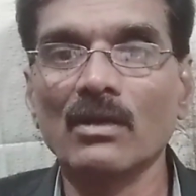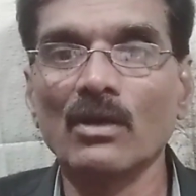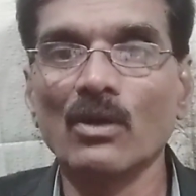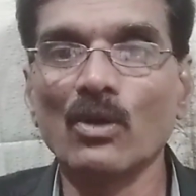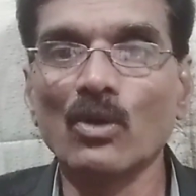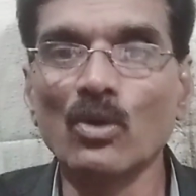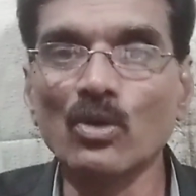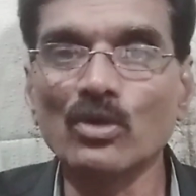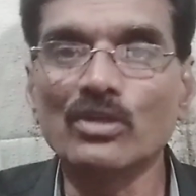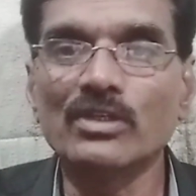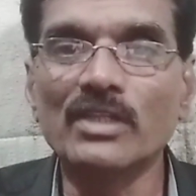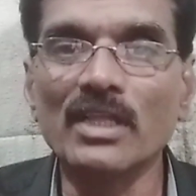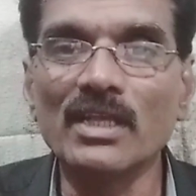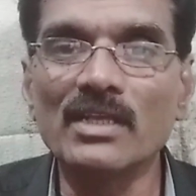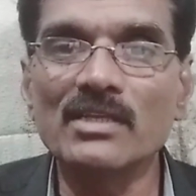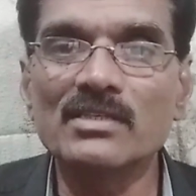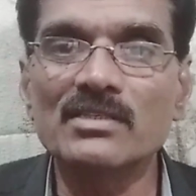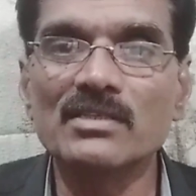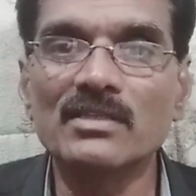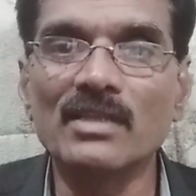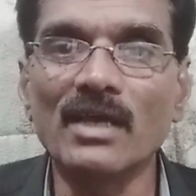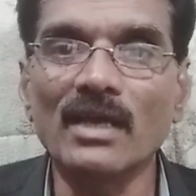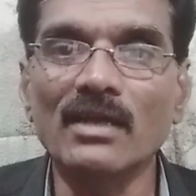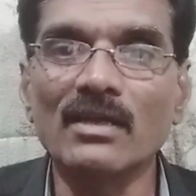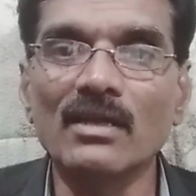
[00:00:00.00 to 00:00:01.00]
good things
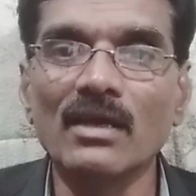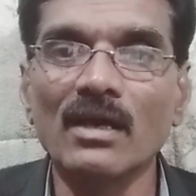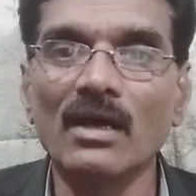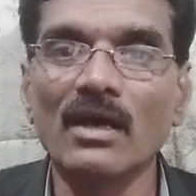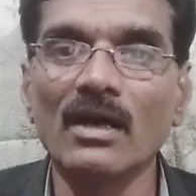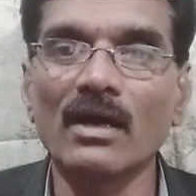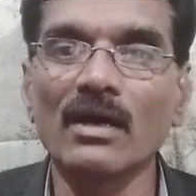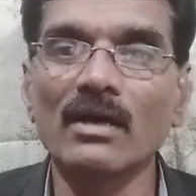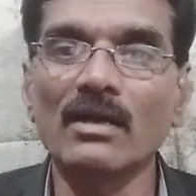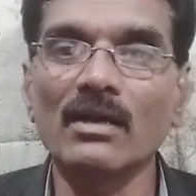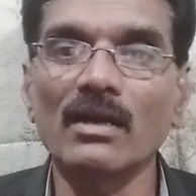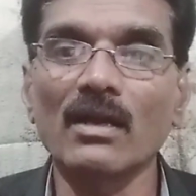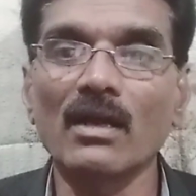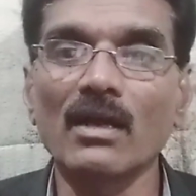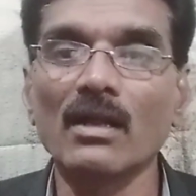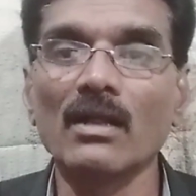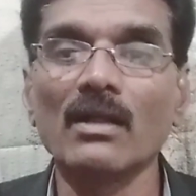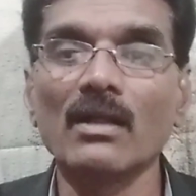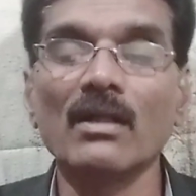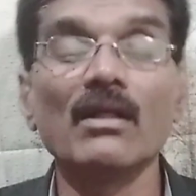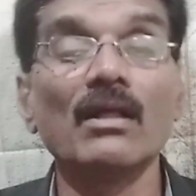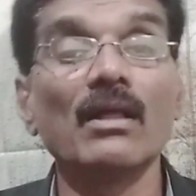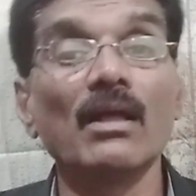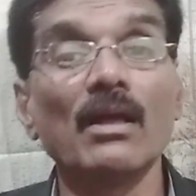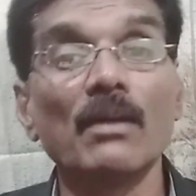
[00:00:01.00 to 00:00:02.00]
that her
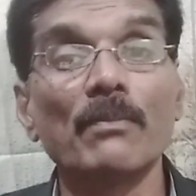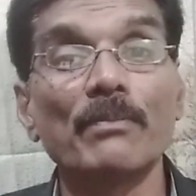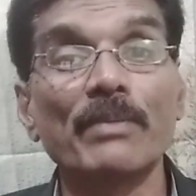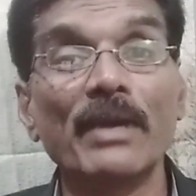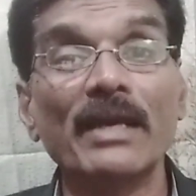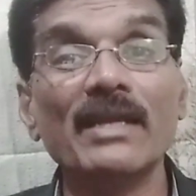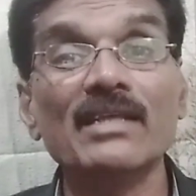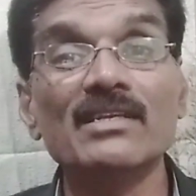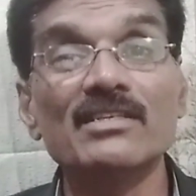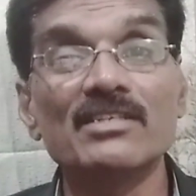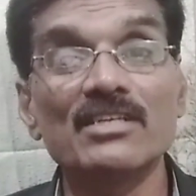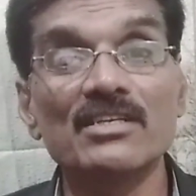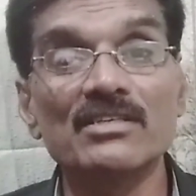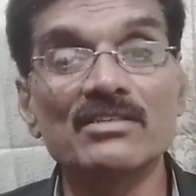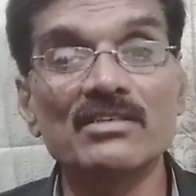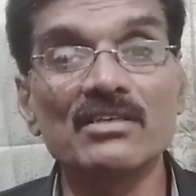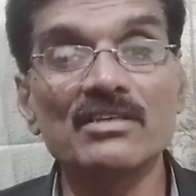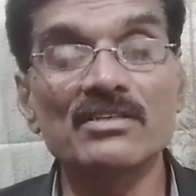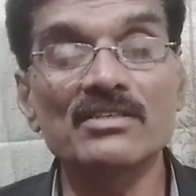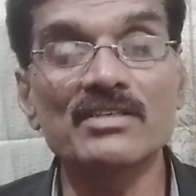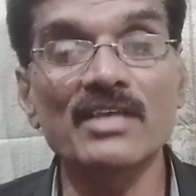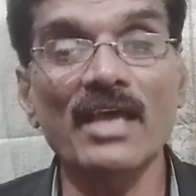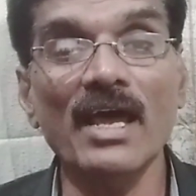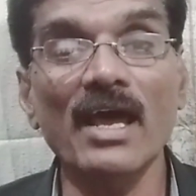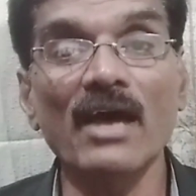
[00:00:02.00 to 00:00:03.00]

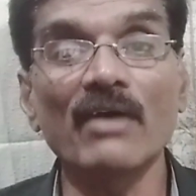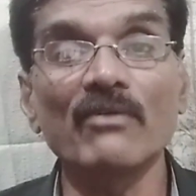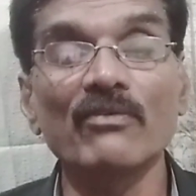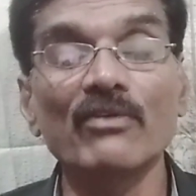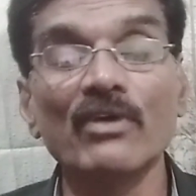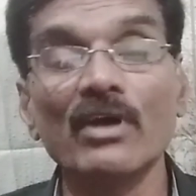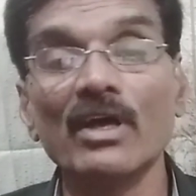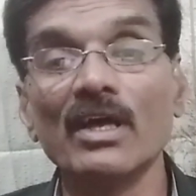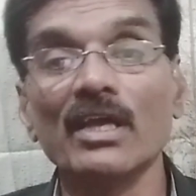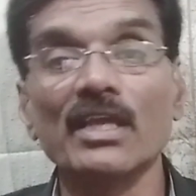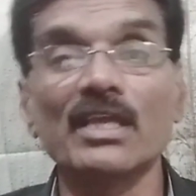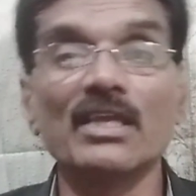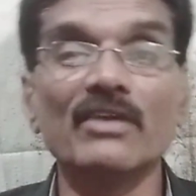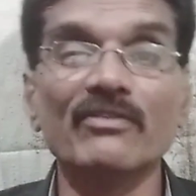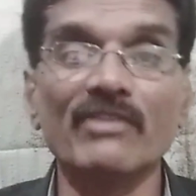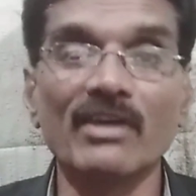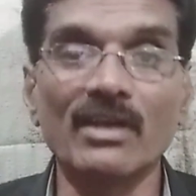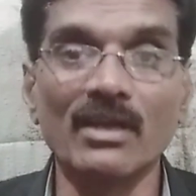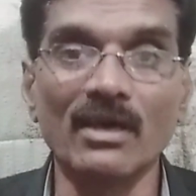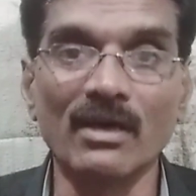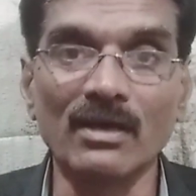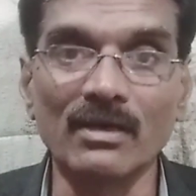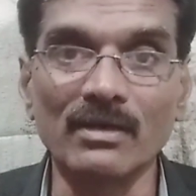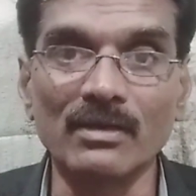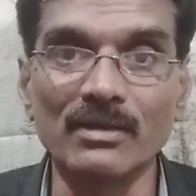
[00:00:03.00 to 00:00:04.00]
predecessors have given
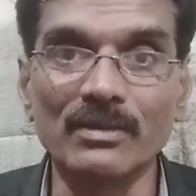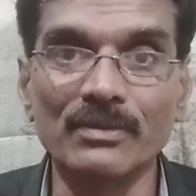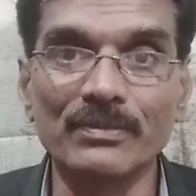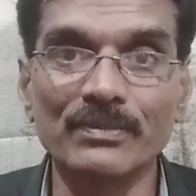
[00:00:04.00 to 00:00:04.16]
her.